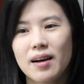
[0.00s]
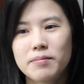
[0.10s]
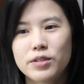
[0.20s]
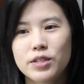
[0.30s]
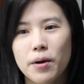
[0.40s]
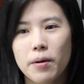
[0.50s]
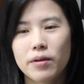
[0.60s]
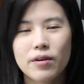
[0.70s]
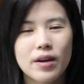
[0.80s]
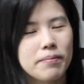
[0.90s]
So
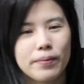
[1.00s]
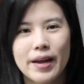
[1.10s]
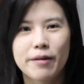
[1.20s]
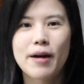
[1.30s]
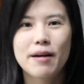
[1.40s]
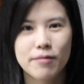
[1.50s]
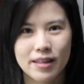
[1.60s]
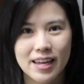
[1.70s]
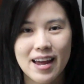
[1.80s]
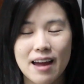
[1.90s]
you can play around
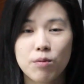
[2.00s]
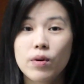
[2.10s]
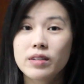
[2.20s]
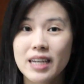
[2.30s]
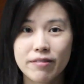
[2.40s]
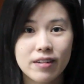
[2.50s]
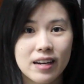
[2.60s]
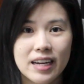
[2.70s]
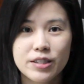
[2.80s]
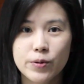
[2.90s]
with it, and we'll
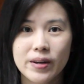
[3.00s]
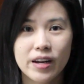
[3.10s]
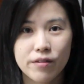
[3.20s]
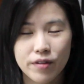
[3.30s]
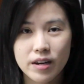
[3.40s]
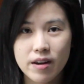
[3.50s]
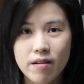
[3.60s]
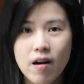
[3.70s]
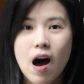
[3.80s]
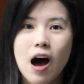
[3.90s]
definitely do another
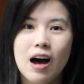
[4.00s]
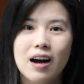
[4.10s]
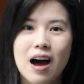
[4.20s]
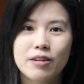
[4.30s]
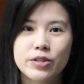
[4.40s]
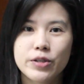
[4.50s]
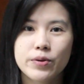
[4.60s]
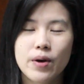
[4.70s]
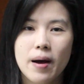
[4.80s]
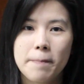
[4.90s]
video on how
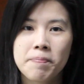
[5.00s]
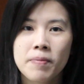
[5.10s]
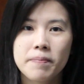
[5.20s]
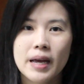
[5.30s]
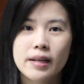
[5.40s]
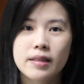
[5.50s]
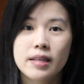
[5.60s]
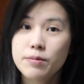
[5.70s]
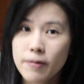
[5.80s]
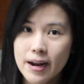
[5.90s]
to make
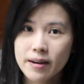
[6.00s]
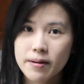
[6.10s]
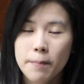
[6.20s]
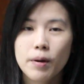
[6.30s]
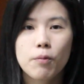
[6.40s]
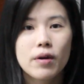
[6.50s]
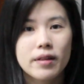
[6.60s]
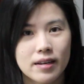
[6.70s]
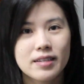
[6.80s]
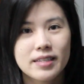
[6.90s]
this bread, but
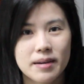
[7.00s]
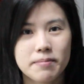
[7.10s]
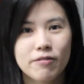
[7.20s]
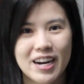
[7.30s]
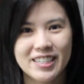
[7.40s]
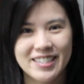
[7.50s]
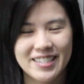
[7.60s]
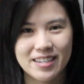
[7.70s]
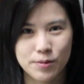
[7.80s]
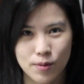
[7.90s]
with some grains
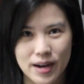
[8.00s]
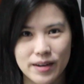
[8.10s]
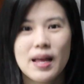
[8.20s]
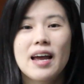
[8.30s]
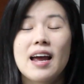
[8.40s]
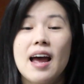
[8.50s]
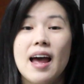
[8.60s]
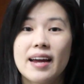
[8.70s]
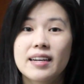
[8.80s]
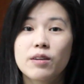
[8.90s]
as well.
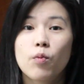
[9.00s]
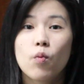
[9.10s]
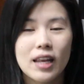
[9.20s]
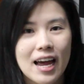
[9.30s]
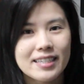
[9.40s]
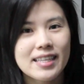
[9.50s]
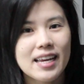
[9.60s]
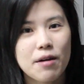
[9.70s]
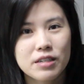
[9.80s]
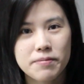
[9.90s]
And one last
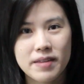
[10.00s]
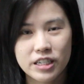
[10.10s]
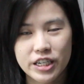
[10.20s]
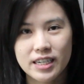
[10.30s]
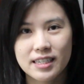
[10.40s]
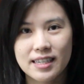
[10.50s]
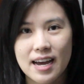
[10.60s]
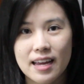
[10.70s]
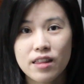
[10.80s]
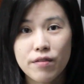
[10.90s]
thing I want to mention is
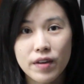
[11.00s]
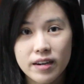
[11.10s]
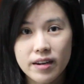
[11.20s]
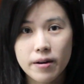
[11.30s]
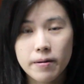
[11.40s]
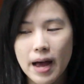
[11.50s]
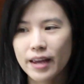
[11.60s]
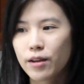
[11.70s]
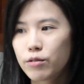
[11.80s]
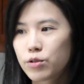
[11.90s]
that in the video I
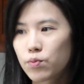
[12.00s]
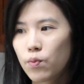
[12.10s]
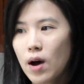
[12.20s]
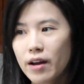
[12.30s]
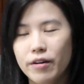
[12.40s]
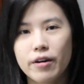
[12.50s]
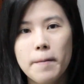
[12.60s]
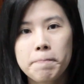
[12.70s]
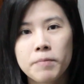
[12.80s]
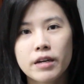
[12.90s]
used water
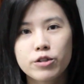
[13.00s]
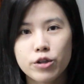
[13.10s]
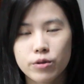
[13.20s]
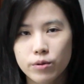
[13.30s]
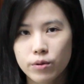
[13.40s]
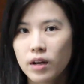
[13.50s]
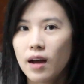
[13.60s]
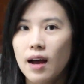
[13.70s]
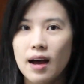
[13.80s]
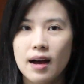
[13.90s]
to
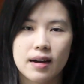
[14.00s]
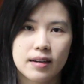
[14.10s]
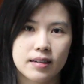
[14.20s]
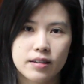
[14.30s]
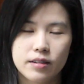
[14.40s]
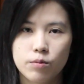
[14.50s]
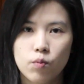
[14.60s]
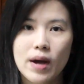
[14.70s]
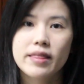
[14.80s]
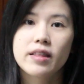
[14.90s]

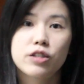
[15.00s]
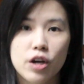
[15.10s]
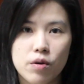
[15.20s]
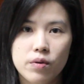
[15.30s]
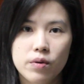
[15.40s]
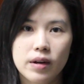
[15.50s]
wet the dough,